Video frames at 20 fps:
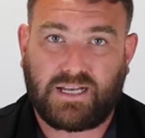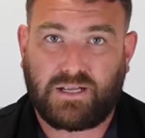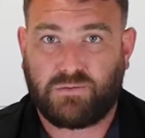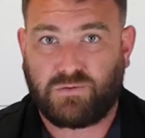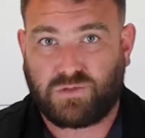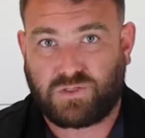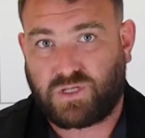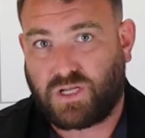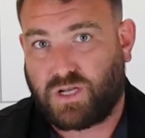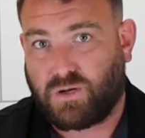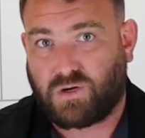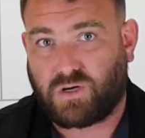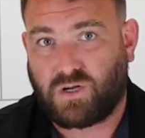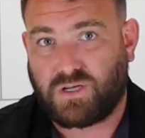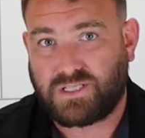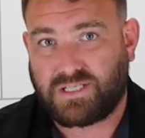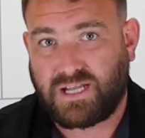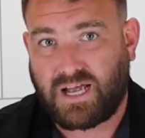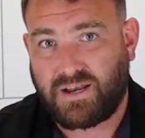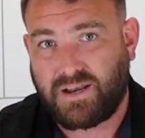It was, you know,
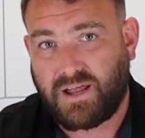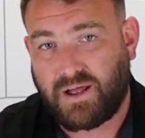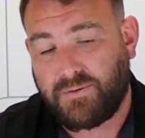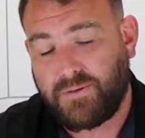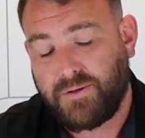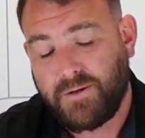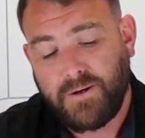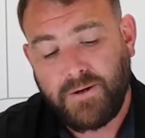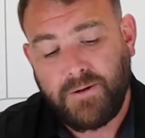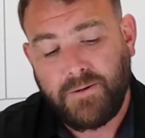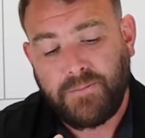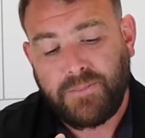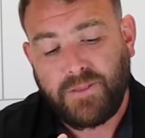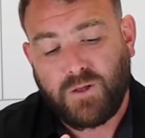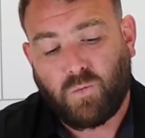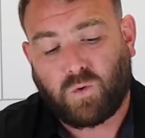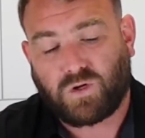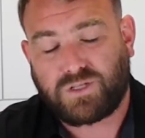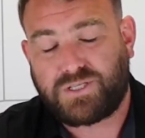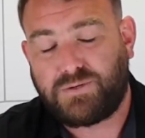close down. Now,
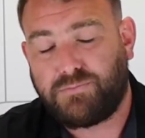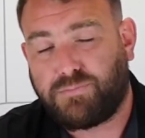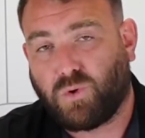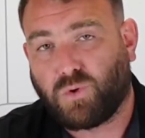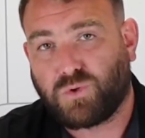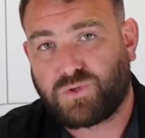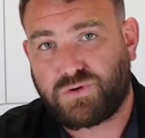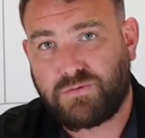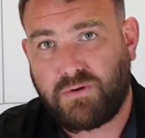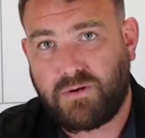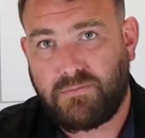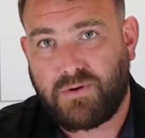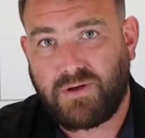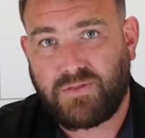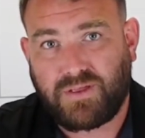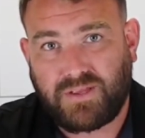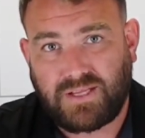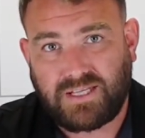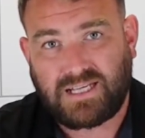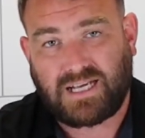what's important to remember
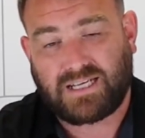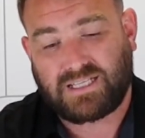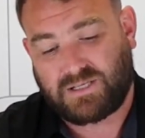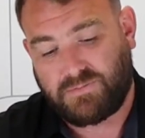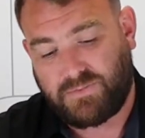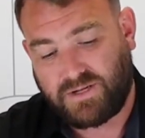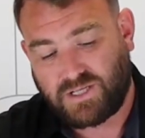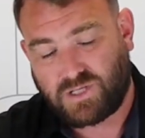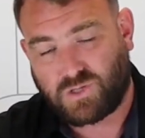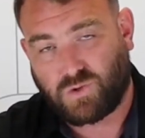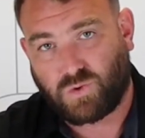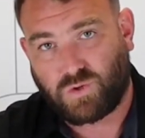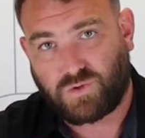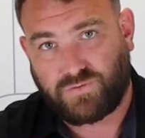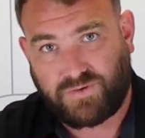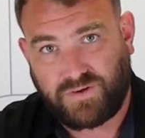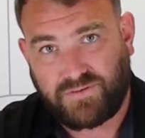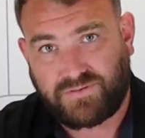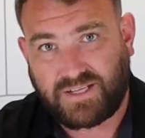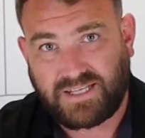that this has to be installed at
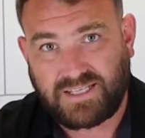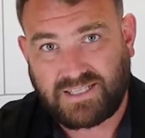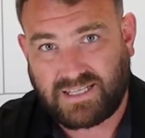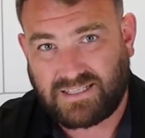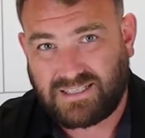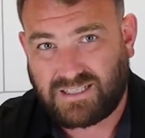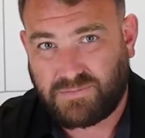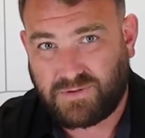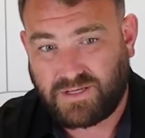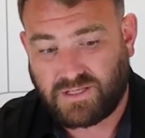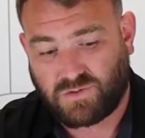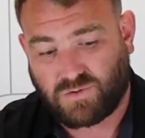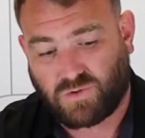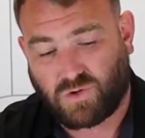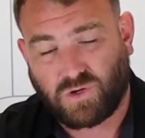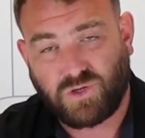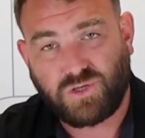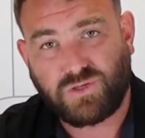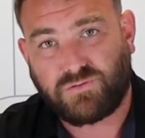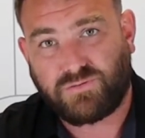15 centimeters or
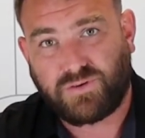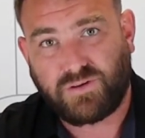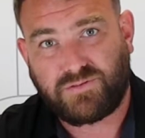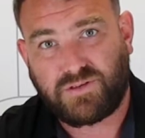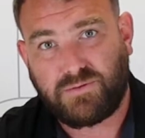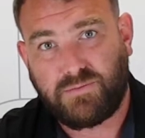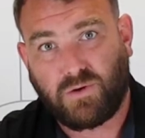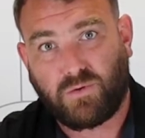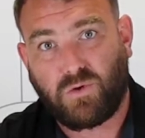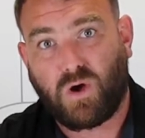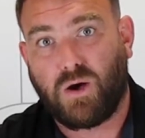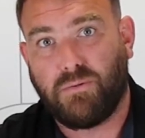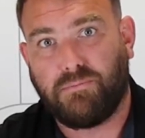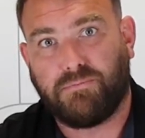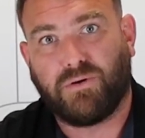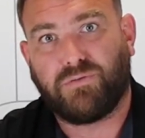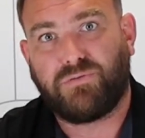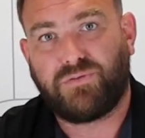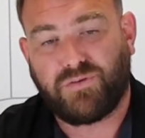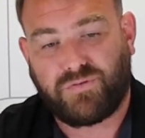150 mil
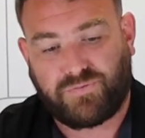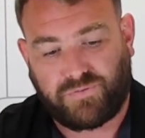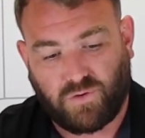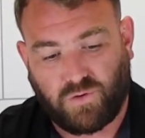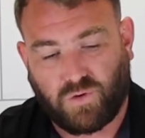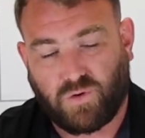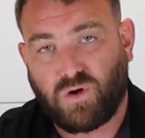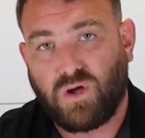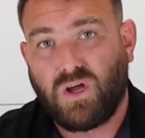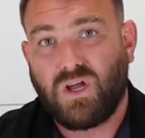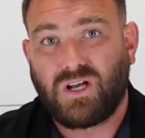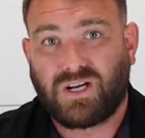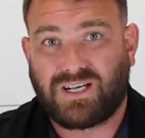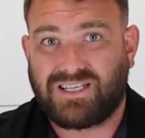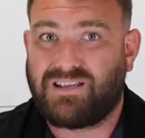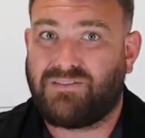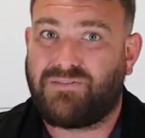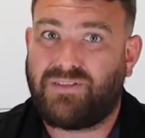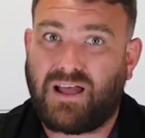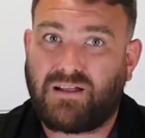above the floor,
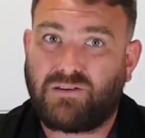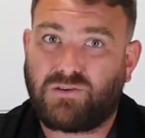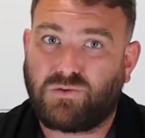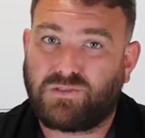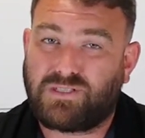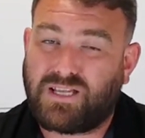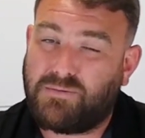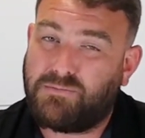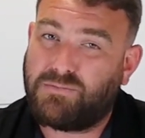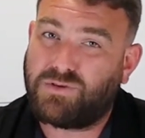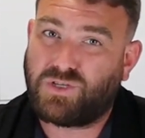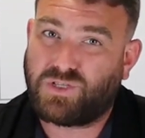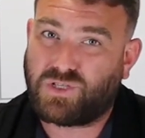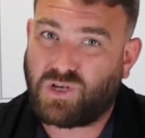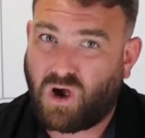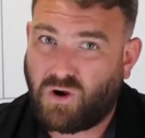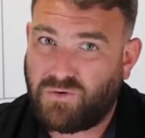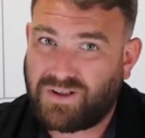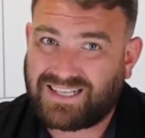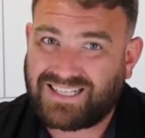because if the outdoor temperatures
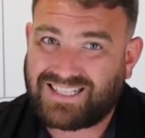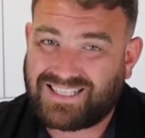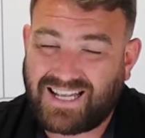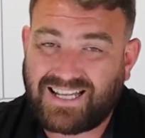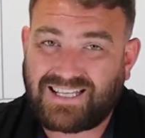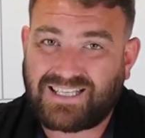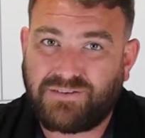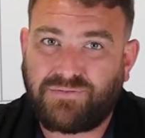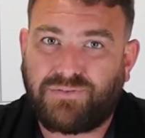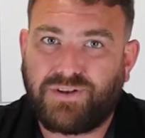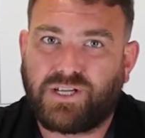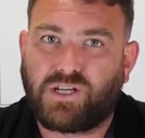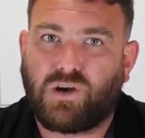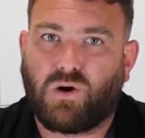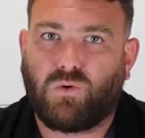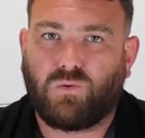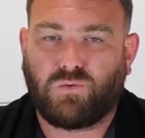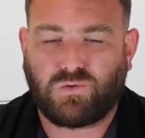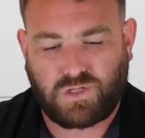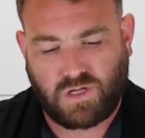are excessively
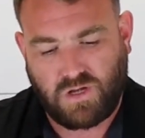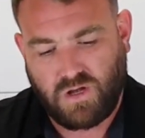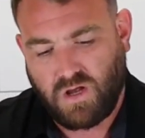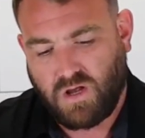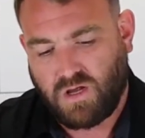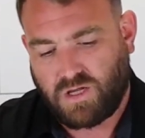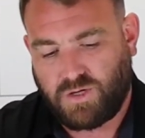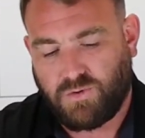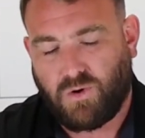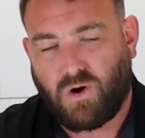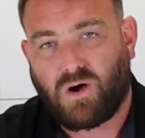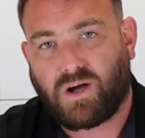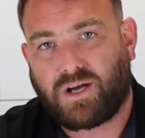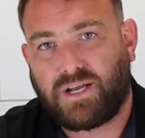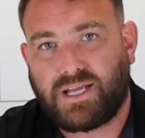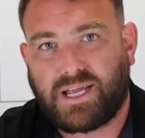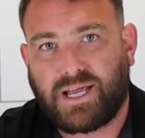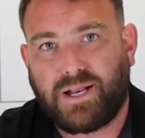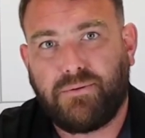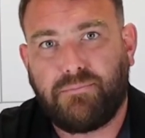cold, you are
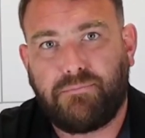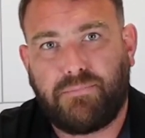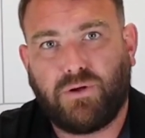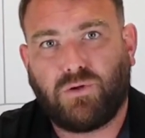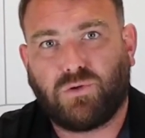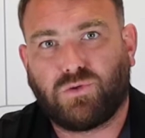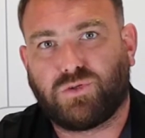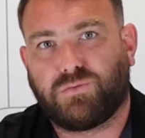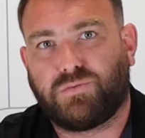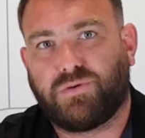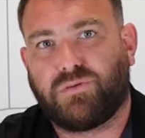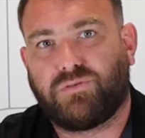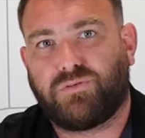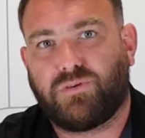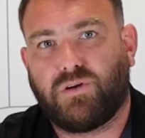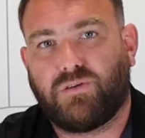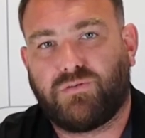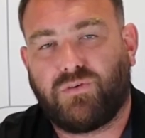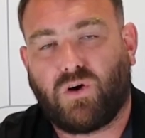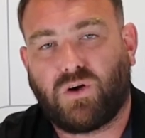going to get a buildup
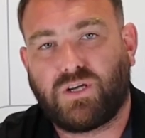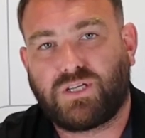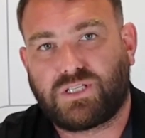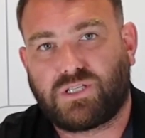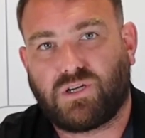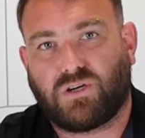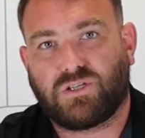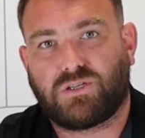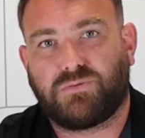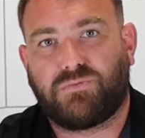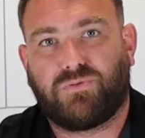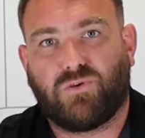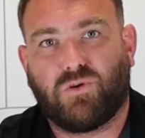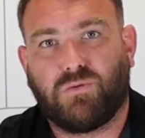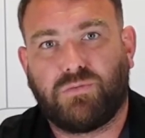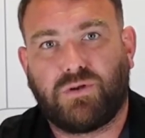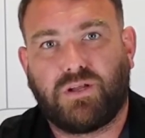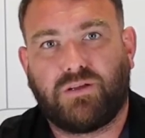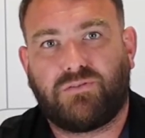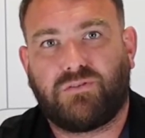of ice start to
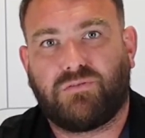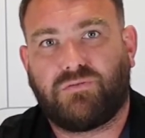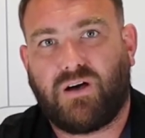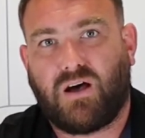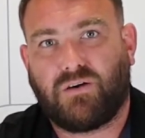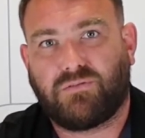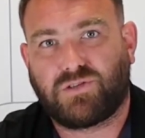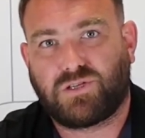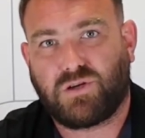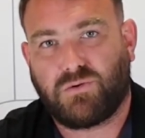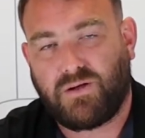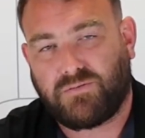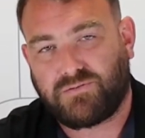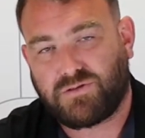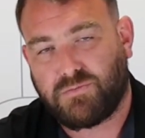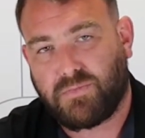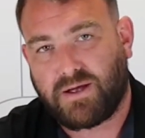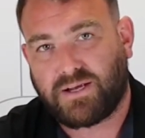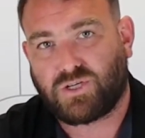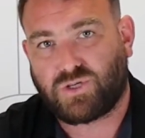form beneath the valve. So we have
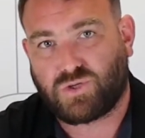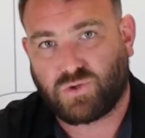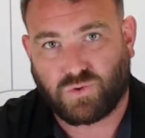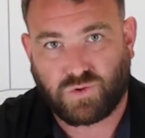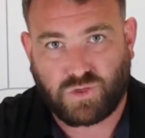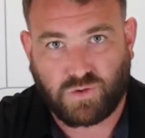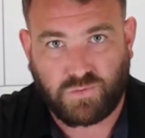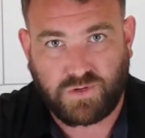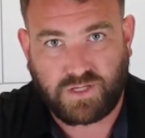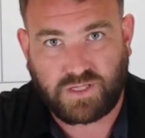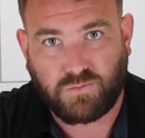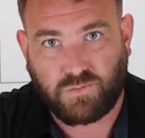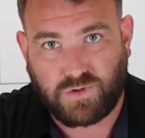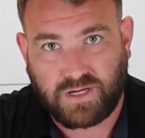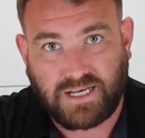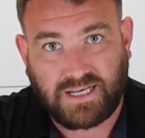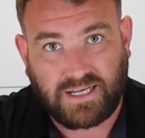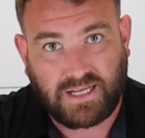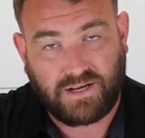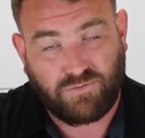to make sure that we
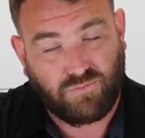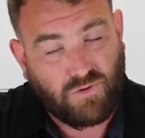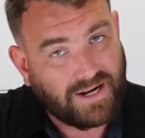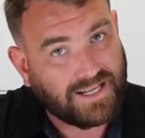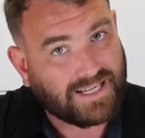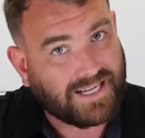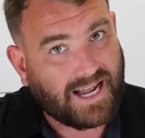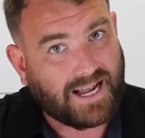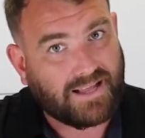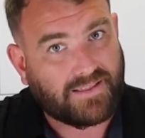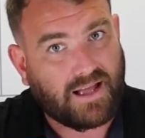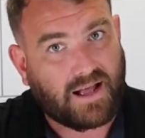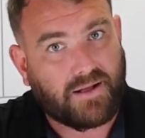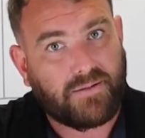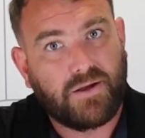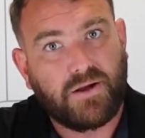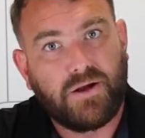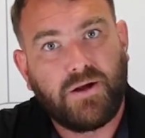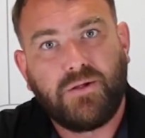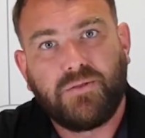eradicate
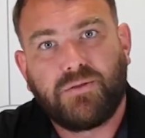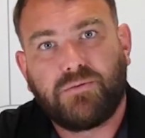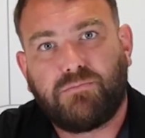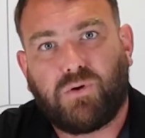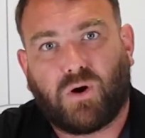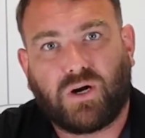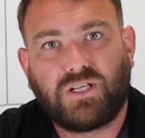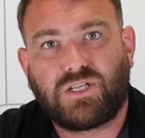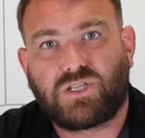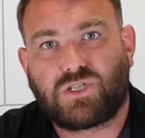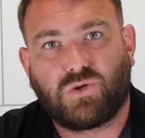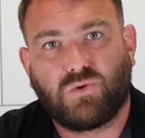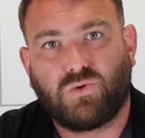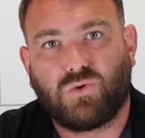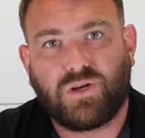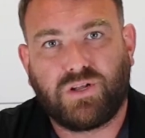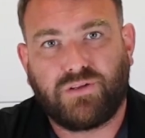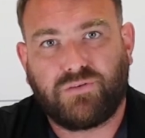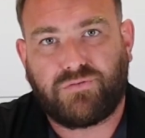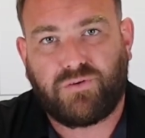that by
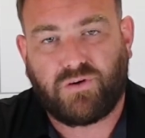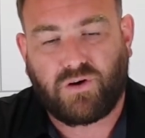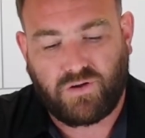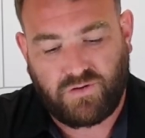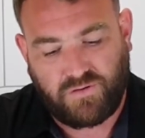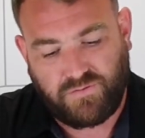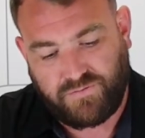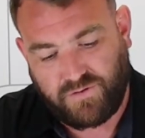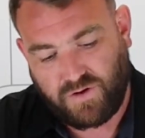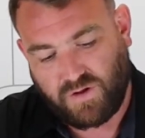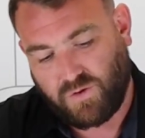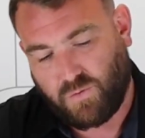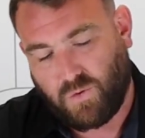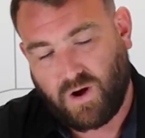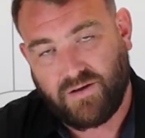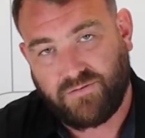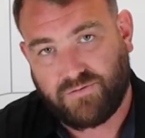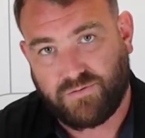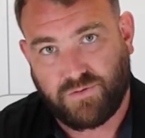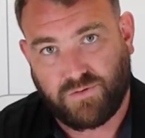installing it further
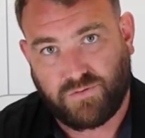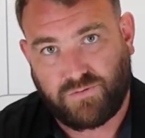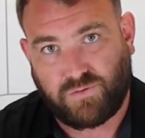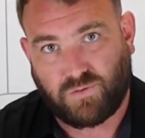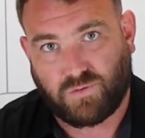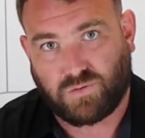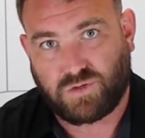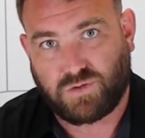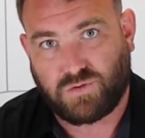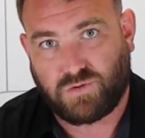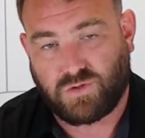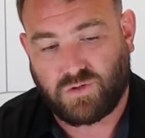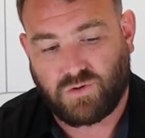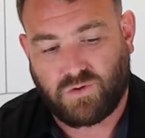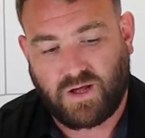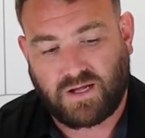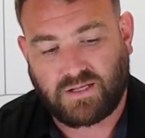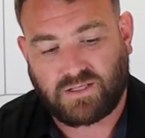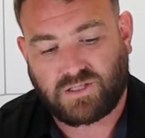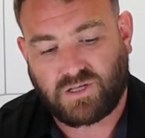away from the floor to do
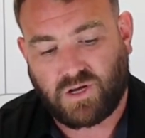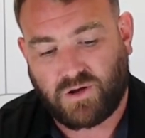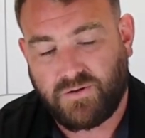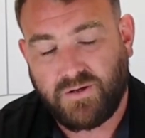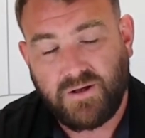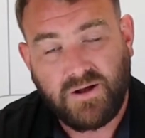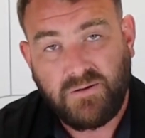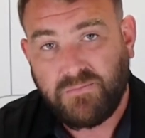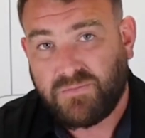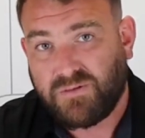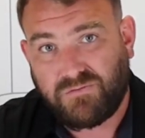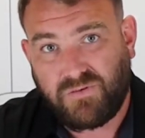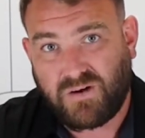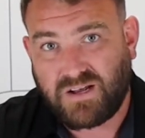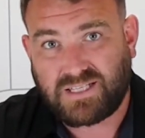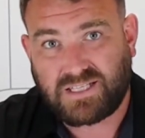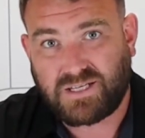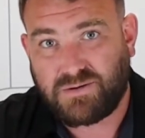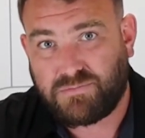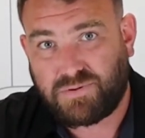that. So
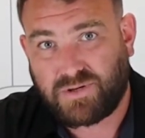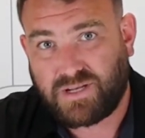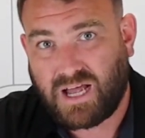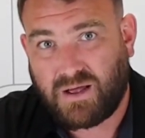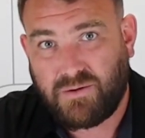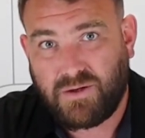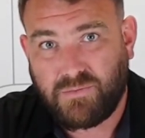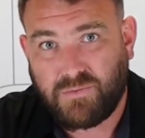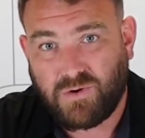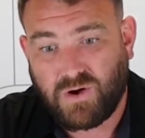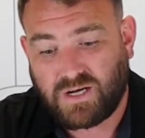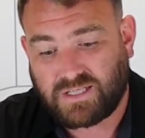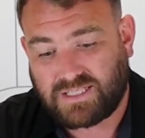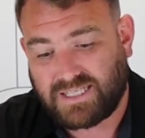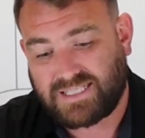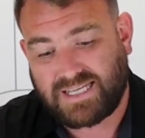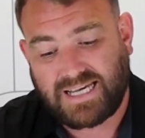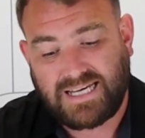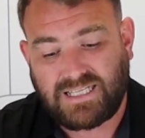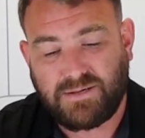very simple in how it works.
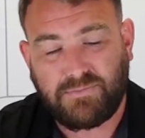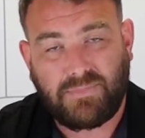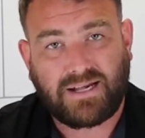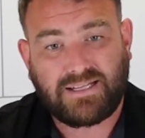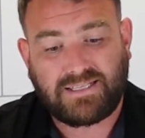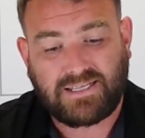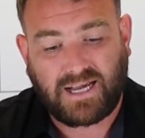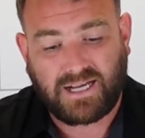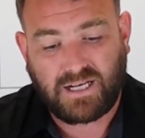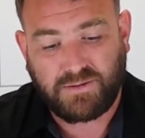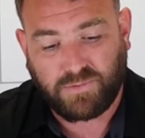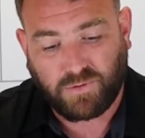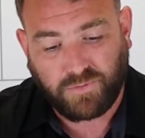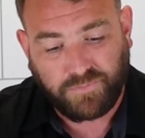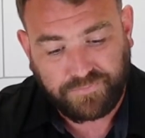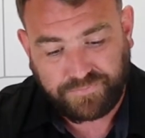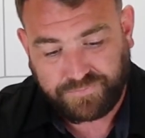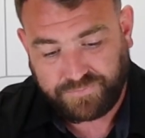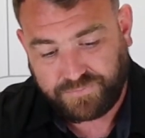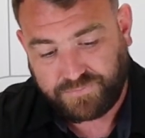It's easy
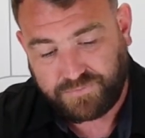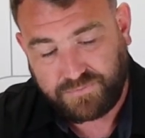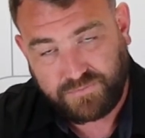maintainable.